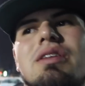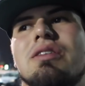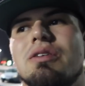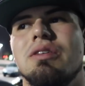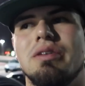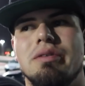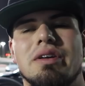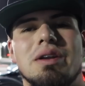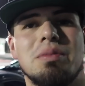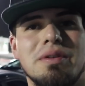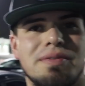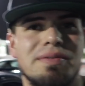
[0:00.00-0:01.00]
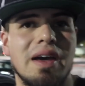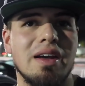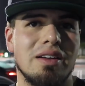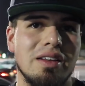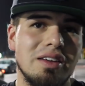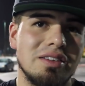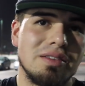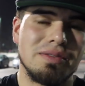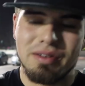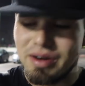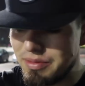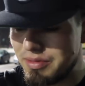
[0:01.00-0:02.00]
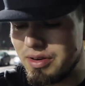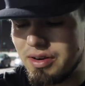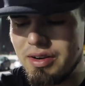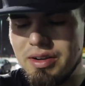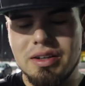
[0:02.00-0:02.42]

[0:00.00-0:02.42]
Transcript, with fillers: Told you you were going to be fat and lazy forever.